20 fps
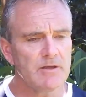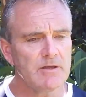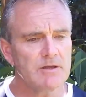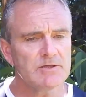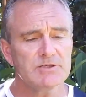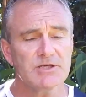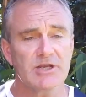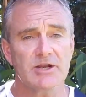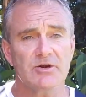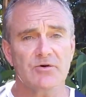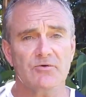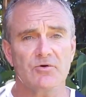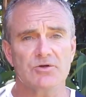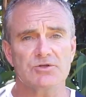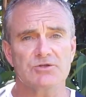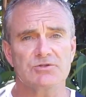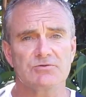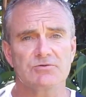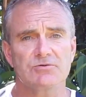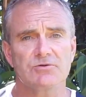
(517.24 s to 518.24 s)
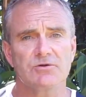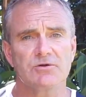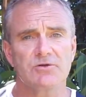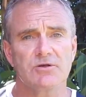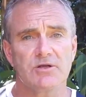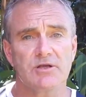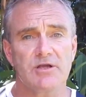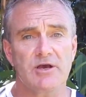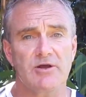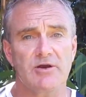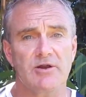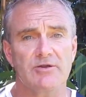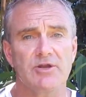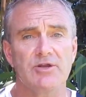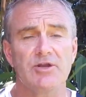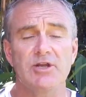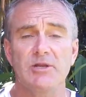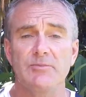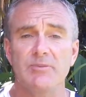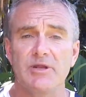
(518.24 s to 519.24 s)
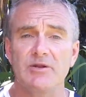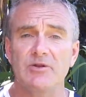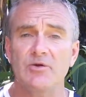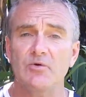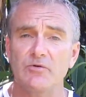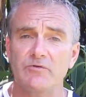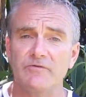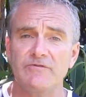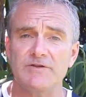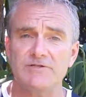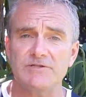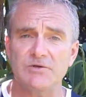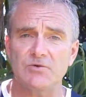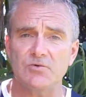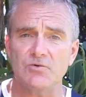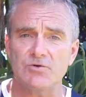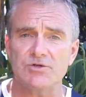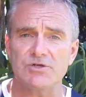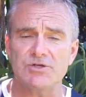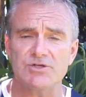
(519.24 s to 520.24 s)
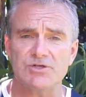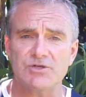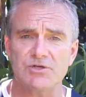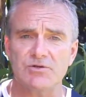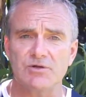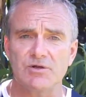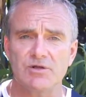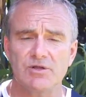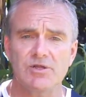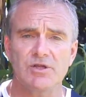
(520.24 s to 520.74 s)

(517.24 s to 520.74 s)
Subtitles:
to get across Kokoda. You need to be in good physical condition.